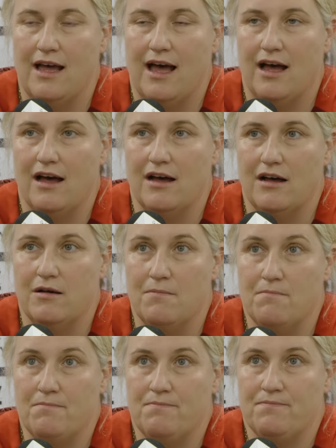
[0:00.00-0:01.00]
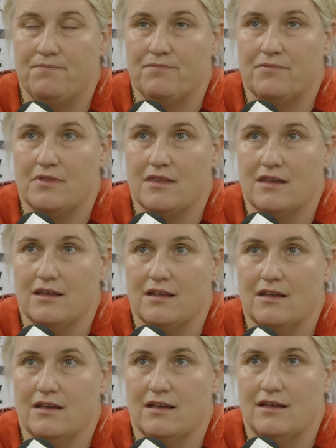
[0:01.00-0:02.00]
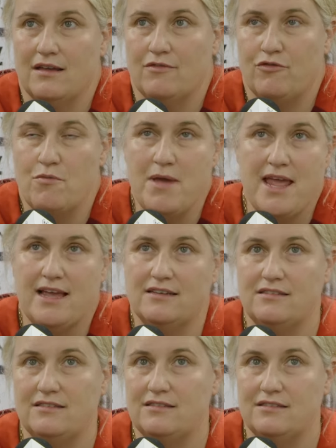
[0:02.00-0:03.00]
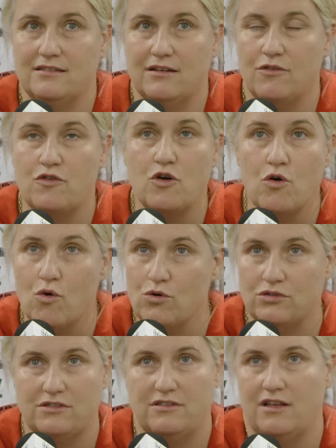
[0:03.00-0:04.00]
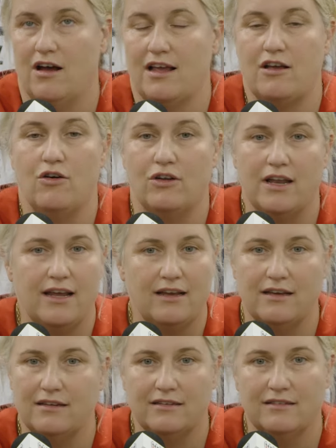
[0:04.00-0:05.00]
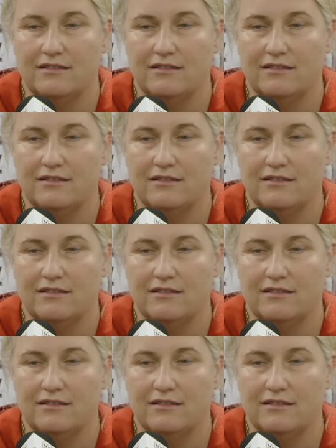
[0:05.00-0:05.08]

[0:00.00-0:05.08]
Um, for me, it's of course the iconic,